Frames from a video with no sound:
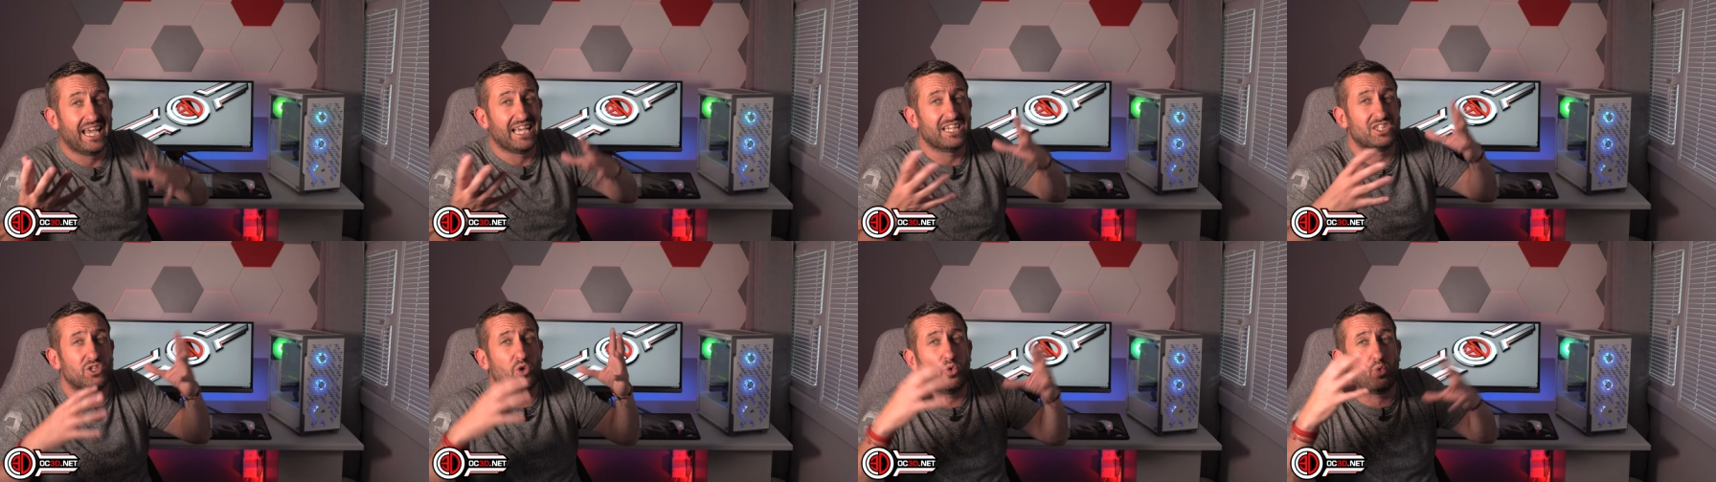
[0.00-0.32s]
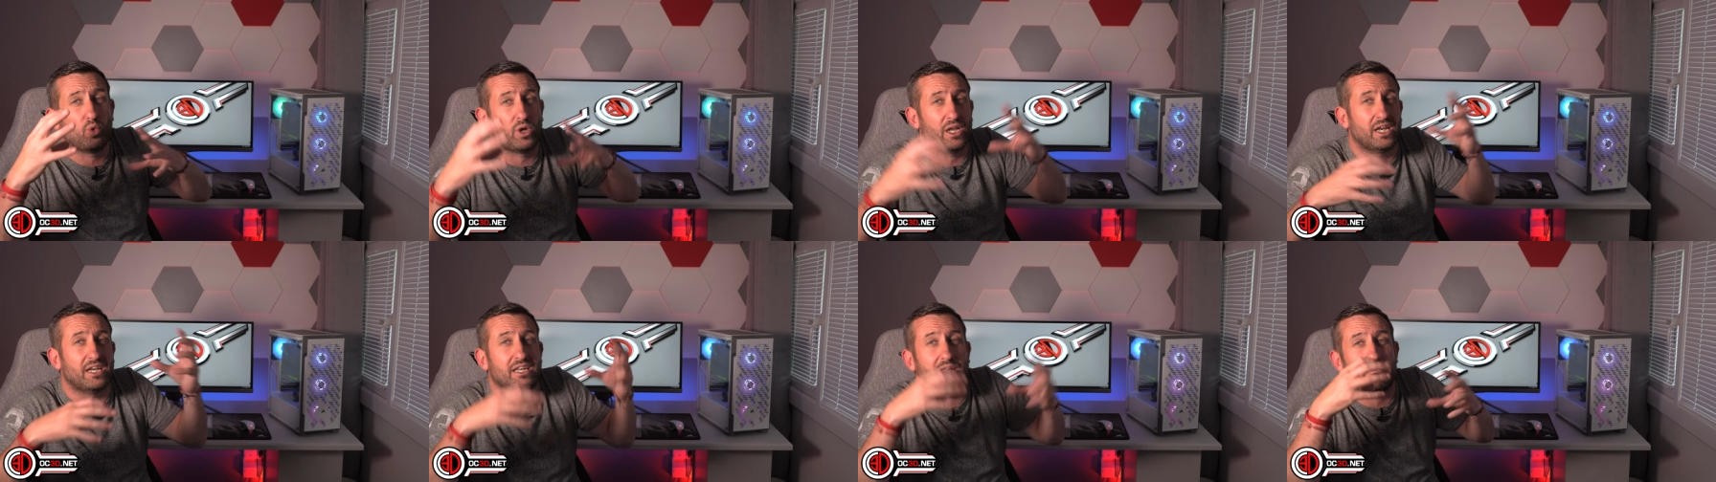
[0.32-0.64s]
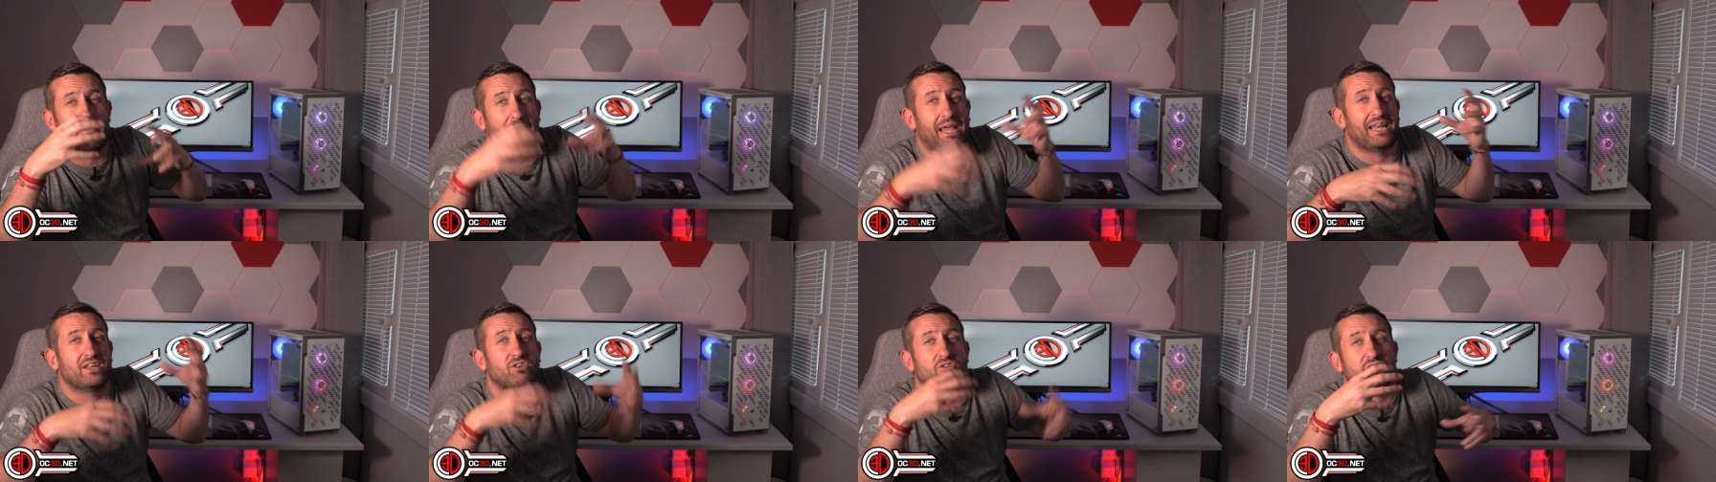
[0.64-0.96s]
It's all going to
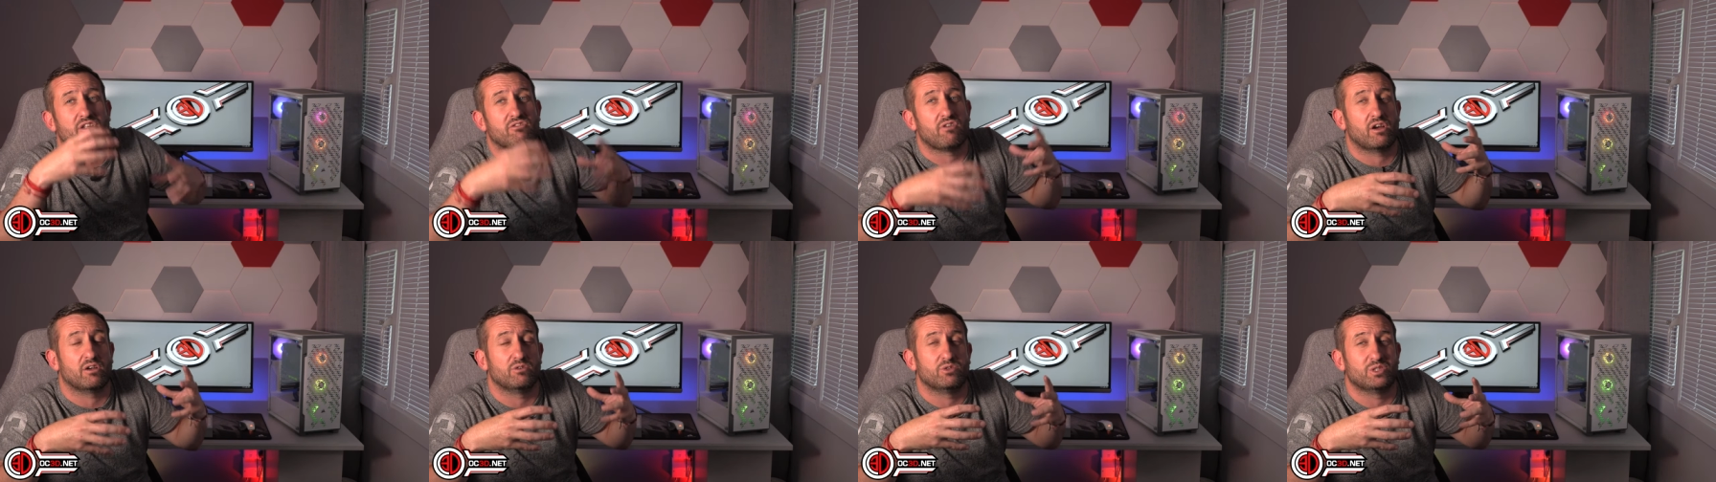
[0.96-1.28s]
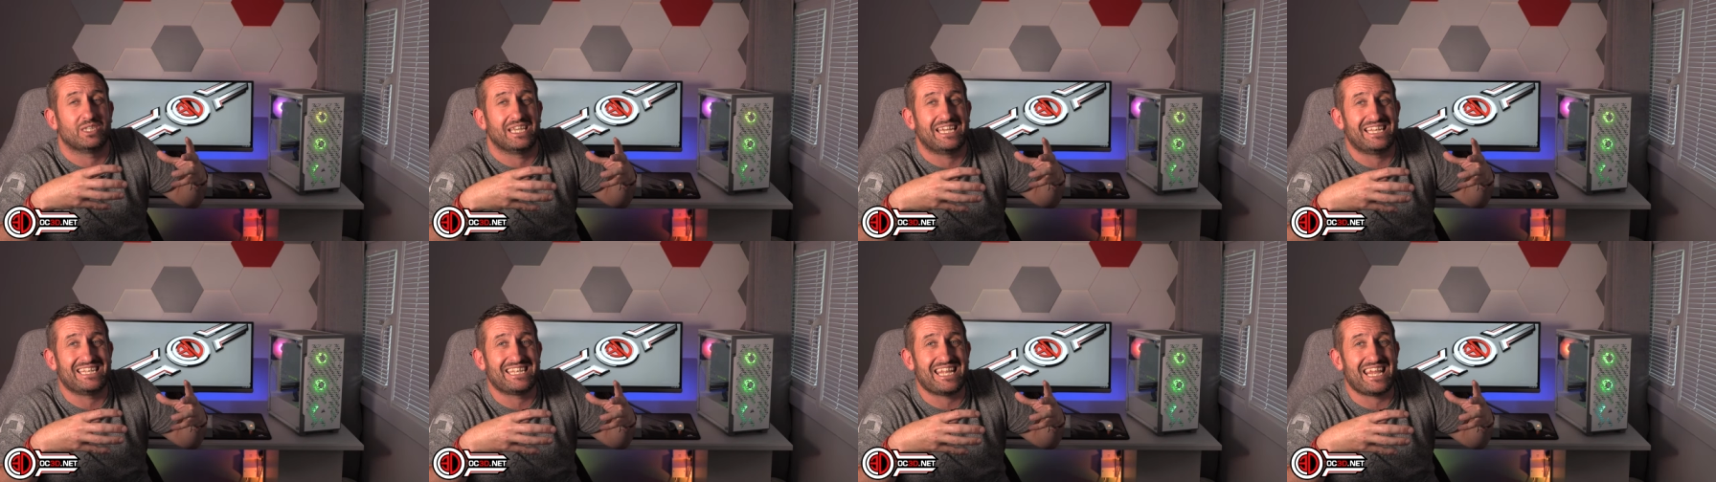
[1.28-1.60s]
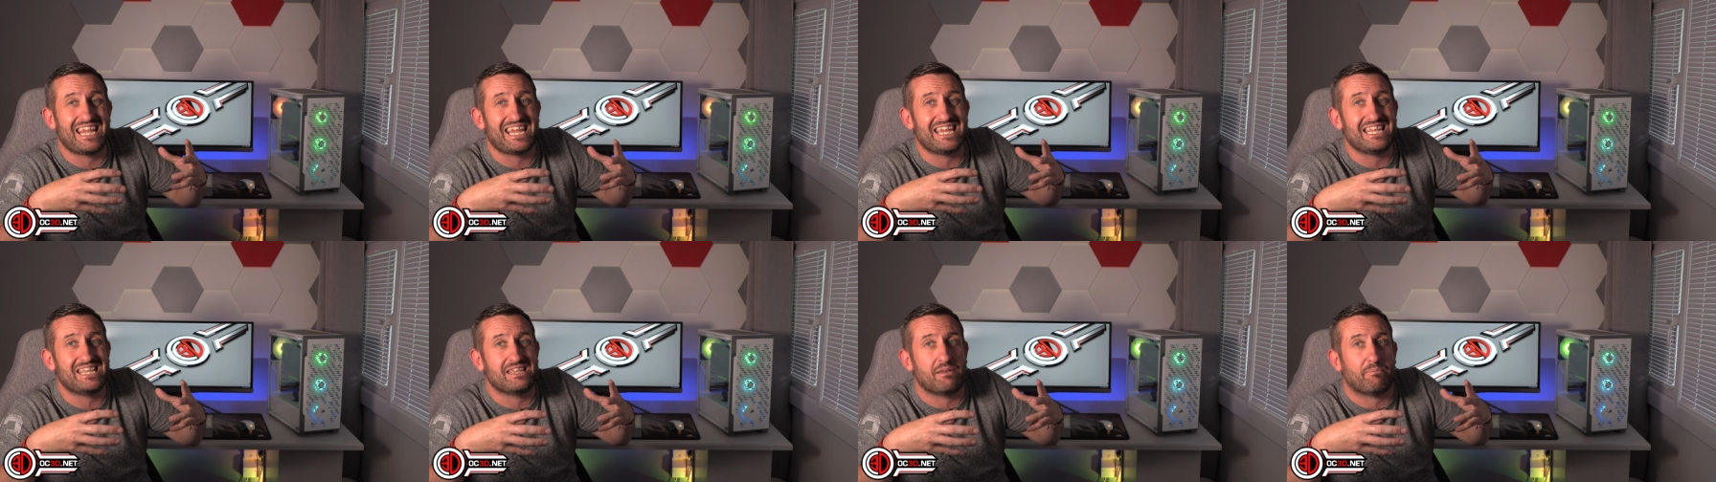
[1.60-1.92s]
depend on your
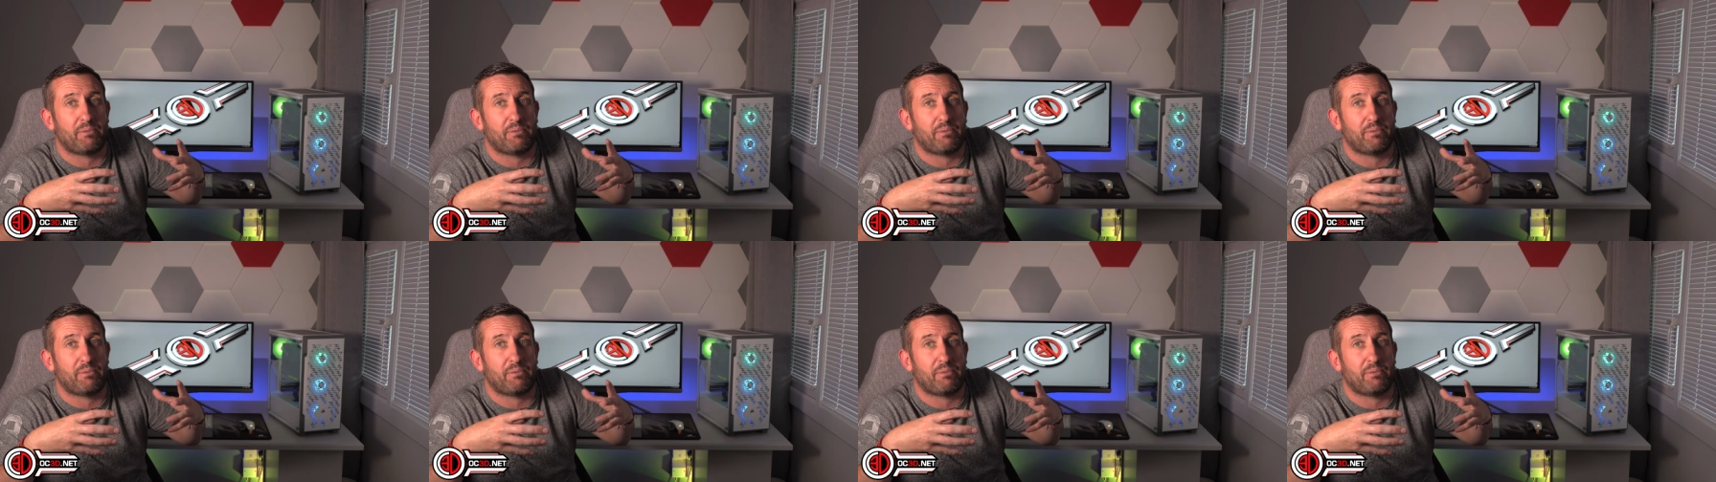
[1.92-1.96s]
OCD,